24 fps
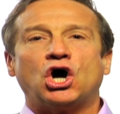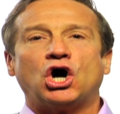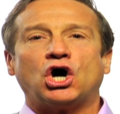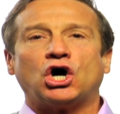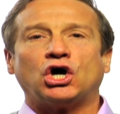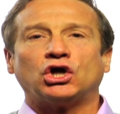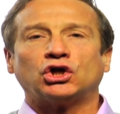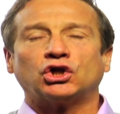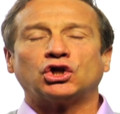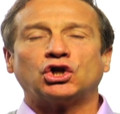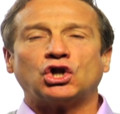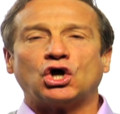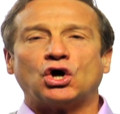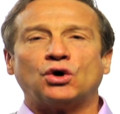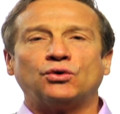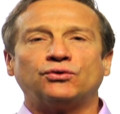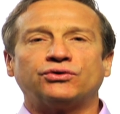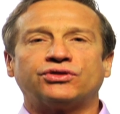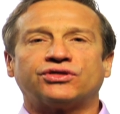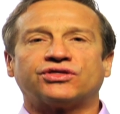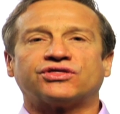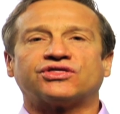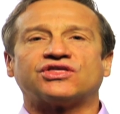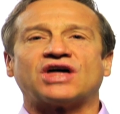A low
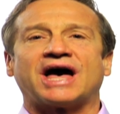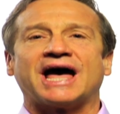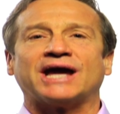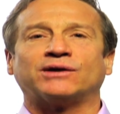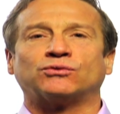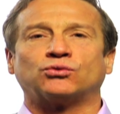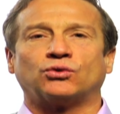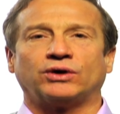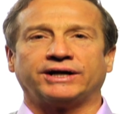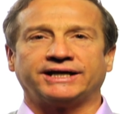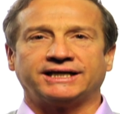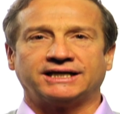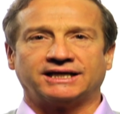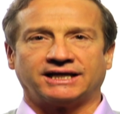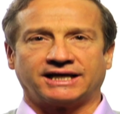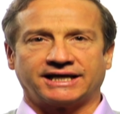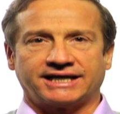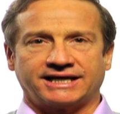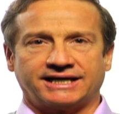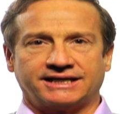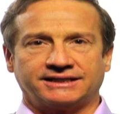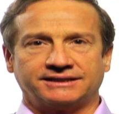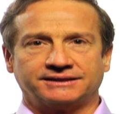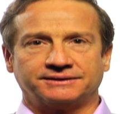thyroid
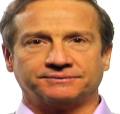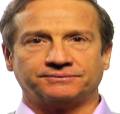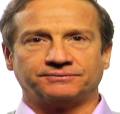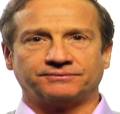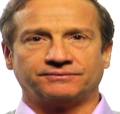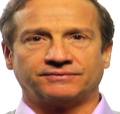gland.